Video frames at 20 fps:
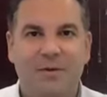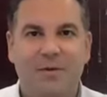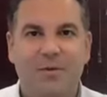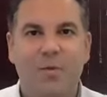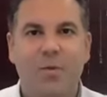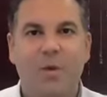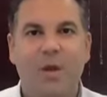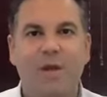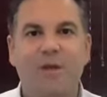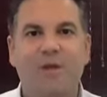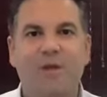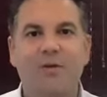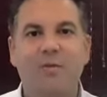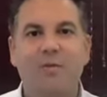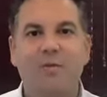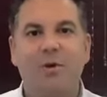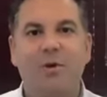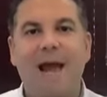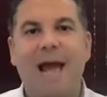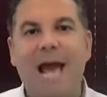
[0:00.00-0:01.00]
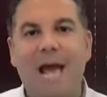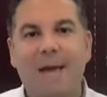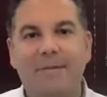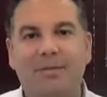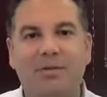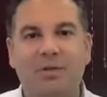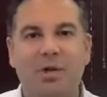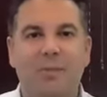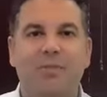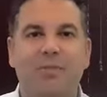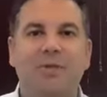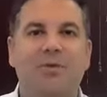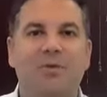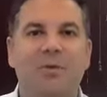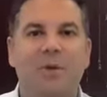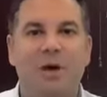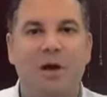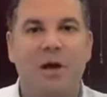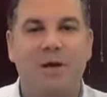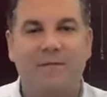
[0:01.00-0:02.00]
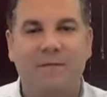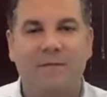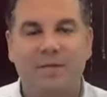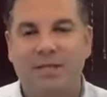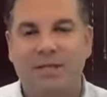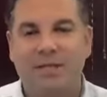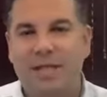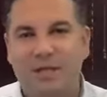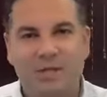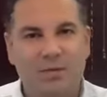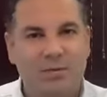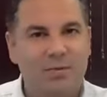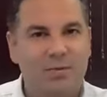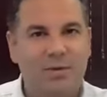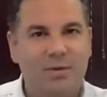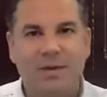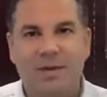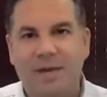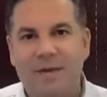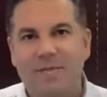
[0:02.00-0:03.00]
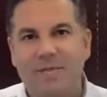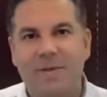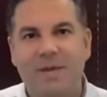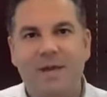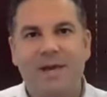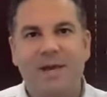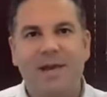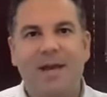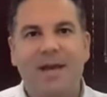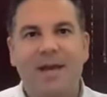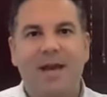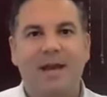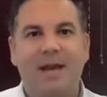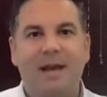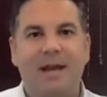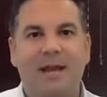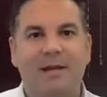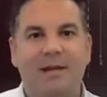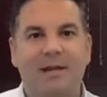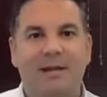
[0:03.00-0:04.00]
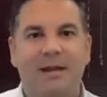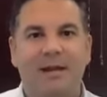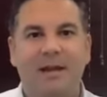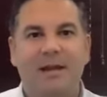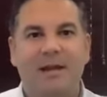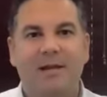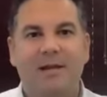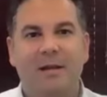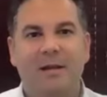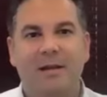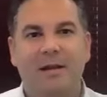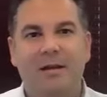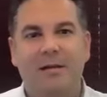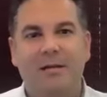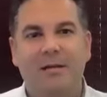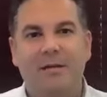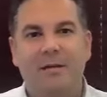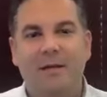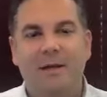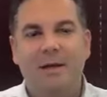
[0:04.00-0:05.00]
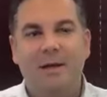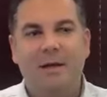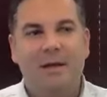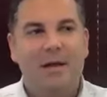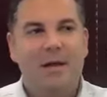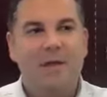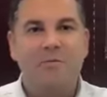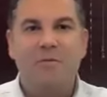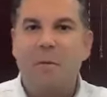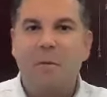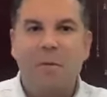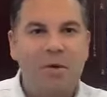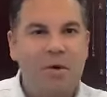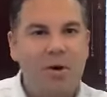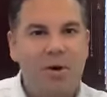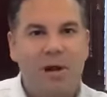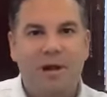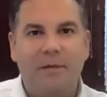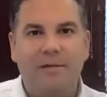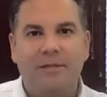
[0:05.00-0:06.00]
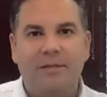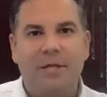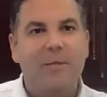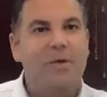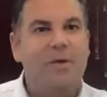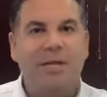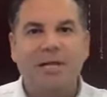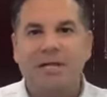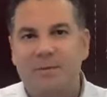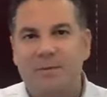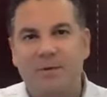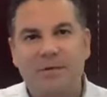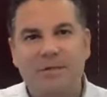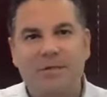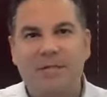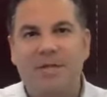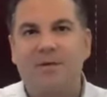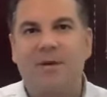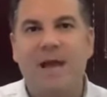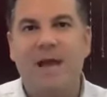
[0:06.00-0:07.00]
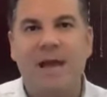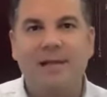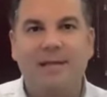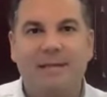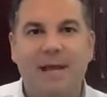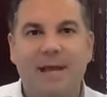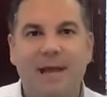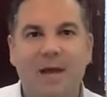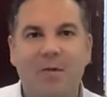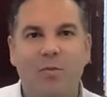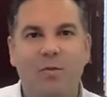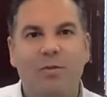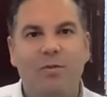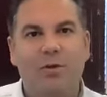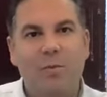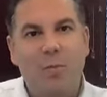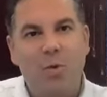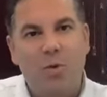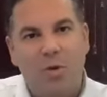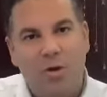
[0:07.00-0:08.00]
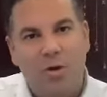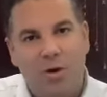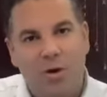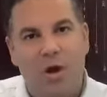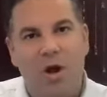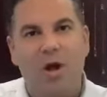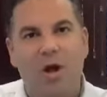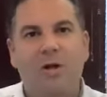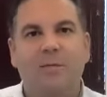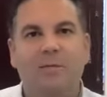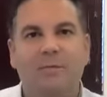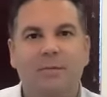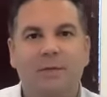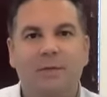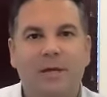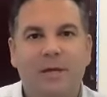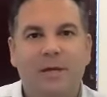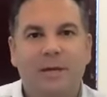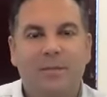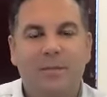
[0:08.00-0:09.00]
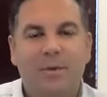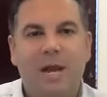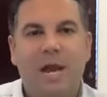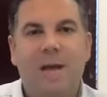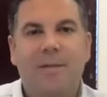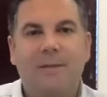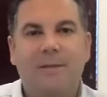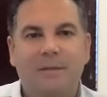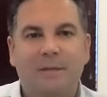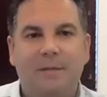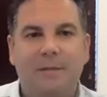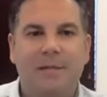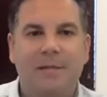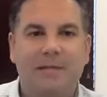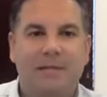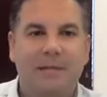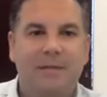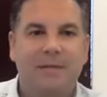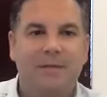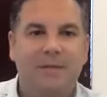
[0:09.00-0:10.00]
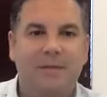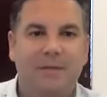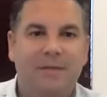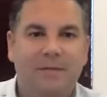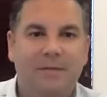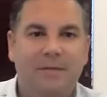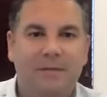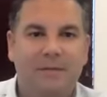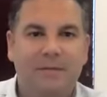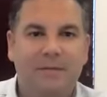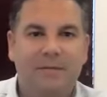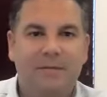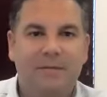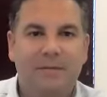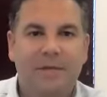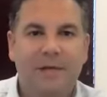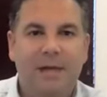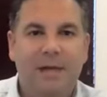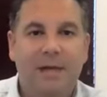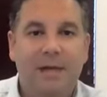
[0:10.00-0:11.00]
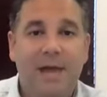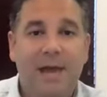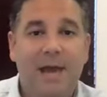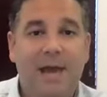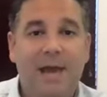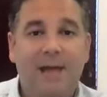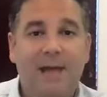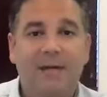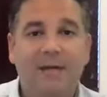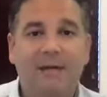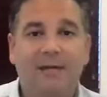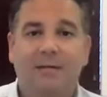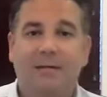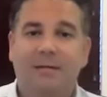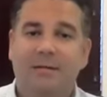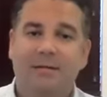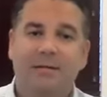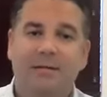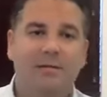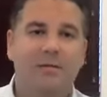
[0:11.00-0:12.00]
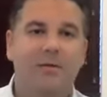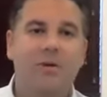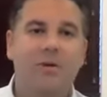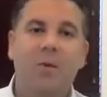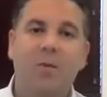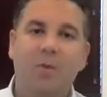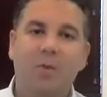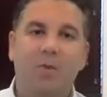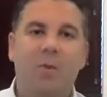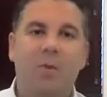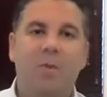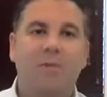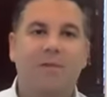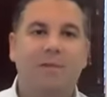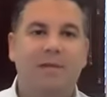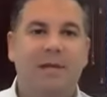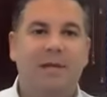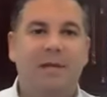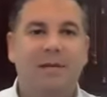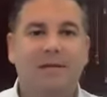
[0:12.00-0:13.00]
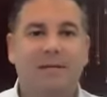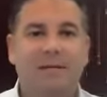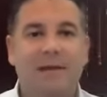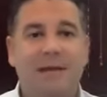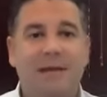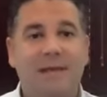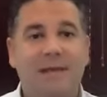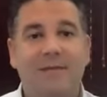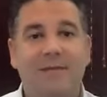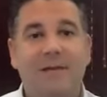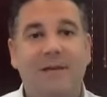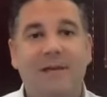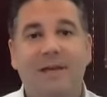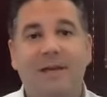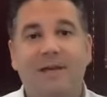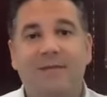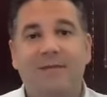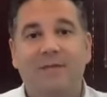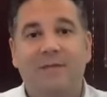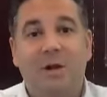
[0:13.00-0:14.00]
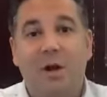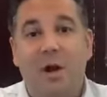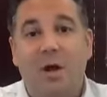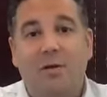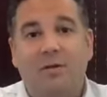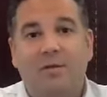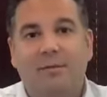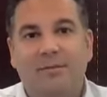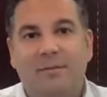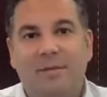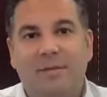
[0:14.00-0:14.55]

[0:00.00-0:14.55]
When you perhaps jump into a conversation with them and, and, and, uh, and remember uh, some of the experience that you guys had, when they're more calm, perhaps is the best time to give it to them. And the number one mistake is not giving a gift at all.